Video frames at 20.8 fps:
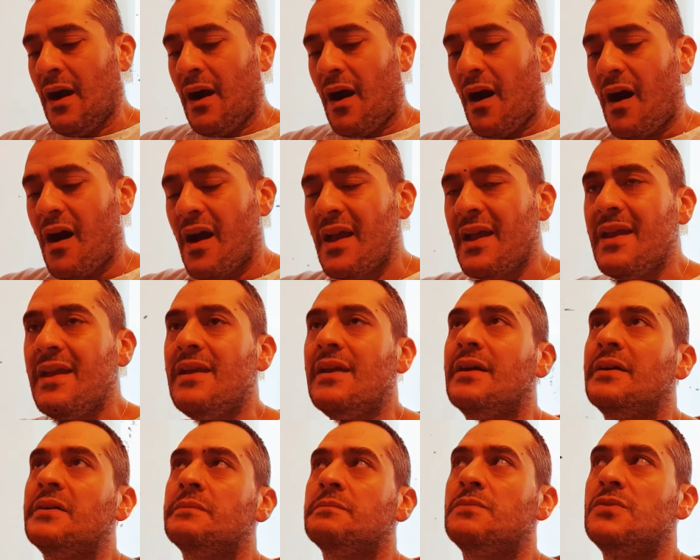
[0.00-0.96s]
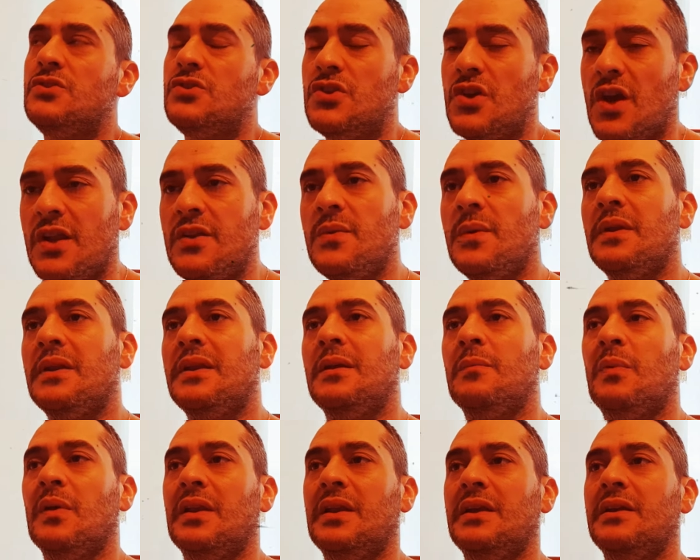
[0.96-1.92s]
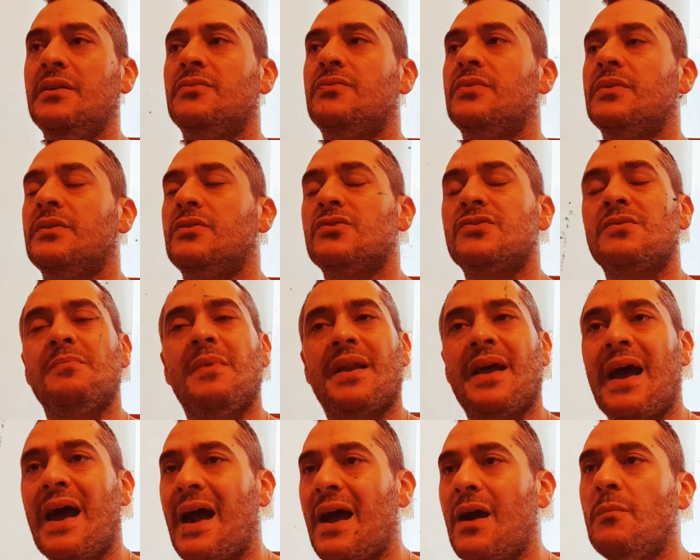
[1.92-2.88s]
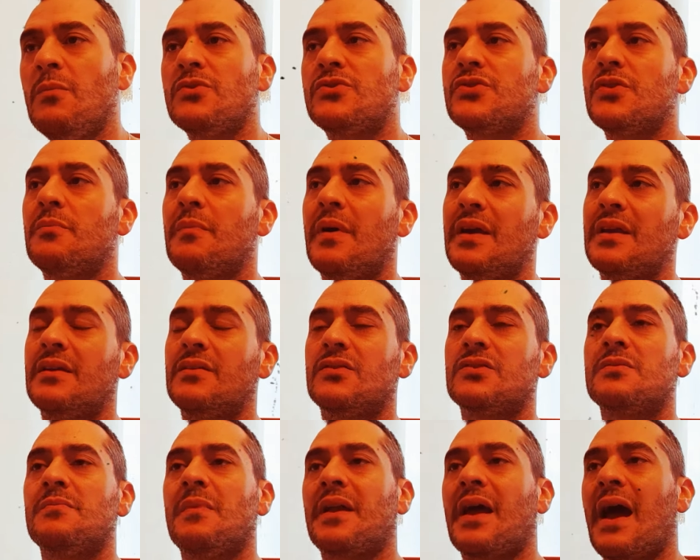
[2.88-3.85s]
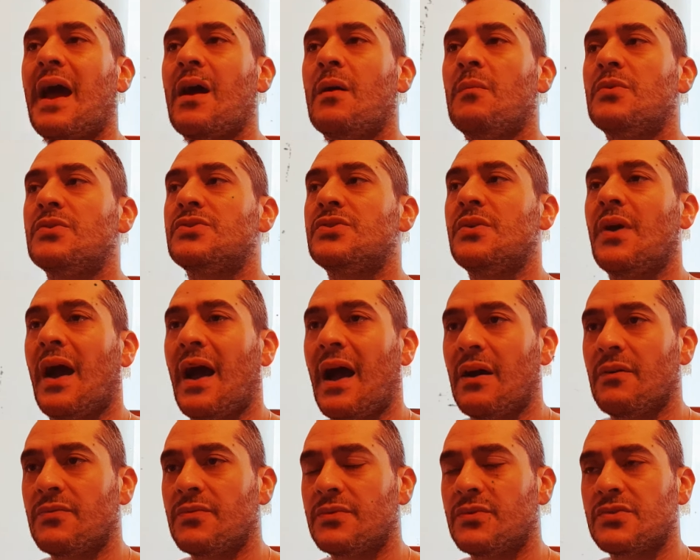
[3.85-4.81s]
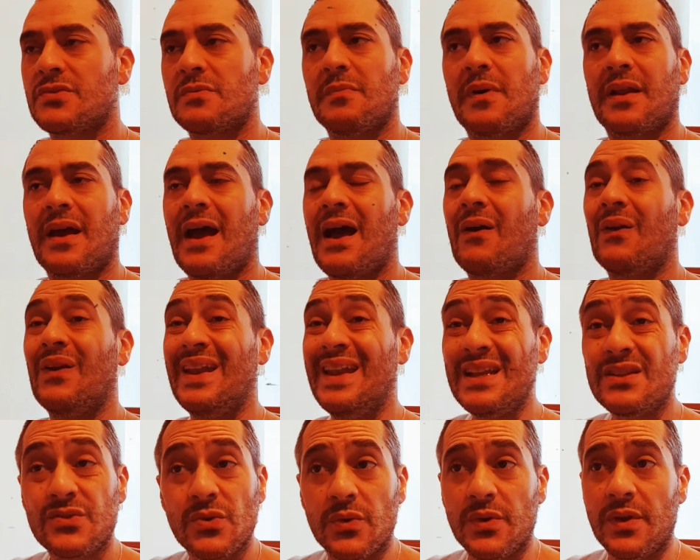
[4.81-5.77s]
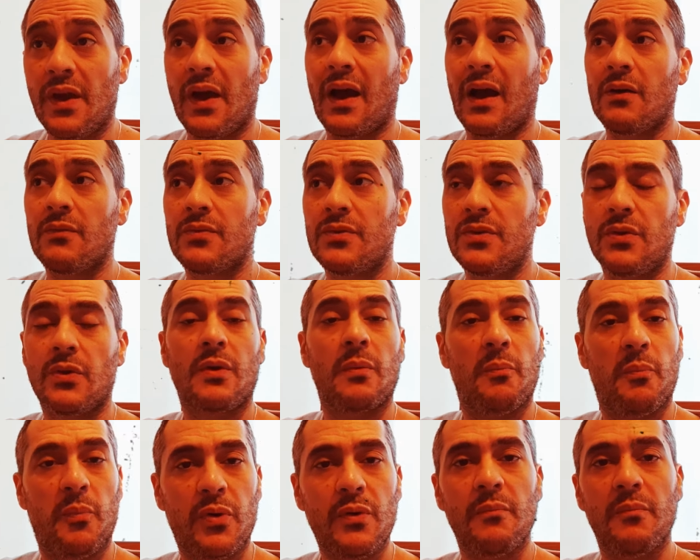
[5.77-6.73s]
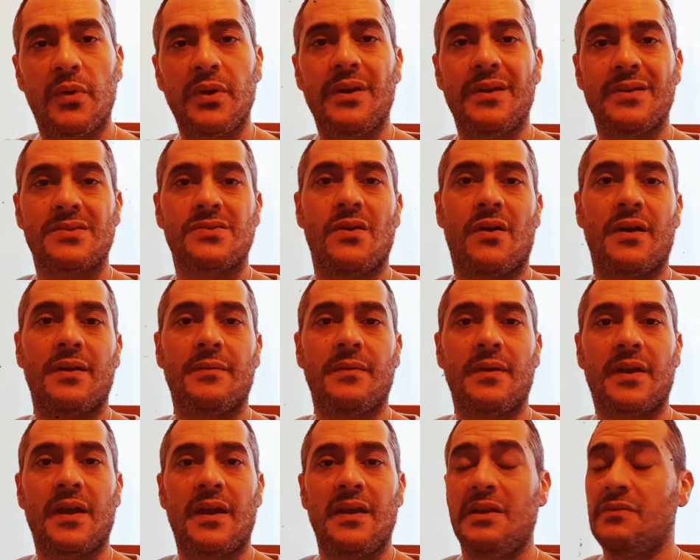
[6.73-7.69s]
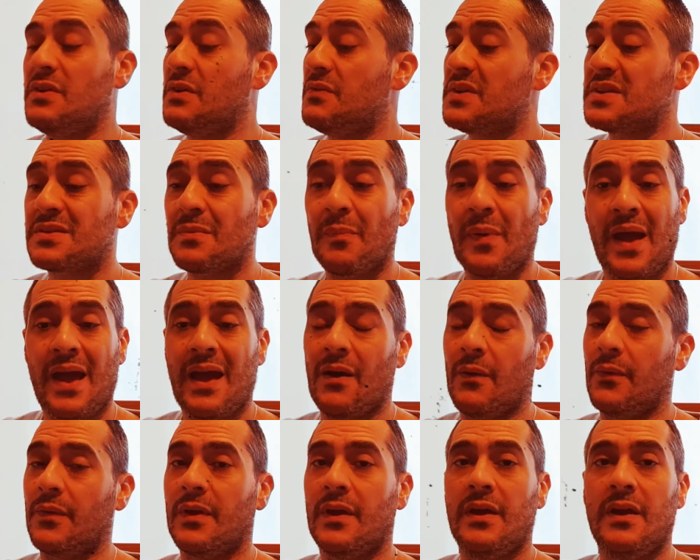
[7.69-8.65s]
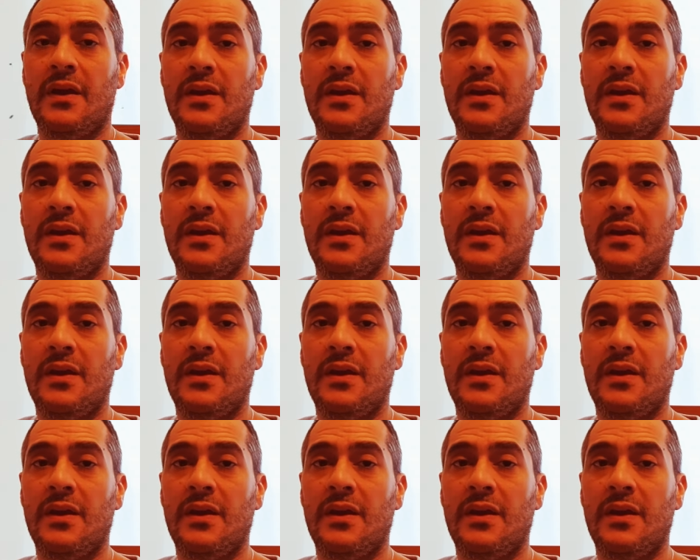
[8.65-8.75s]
I genuinely believe, doesn't matter how much you're making, doesn't matter how much you have, doesn't matter how little you have, you can put money aside, okay? Even if it's a pound.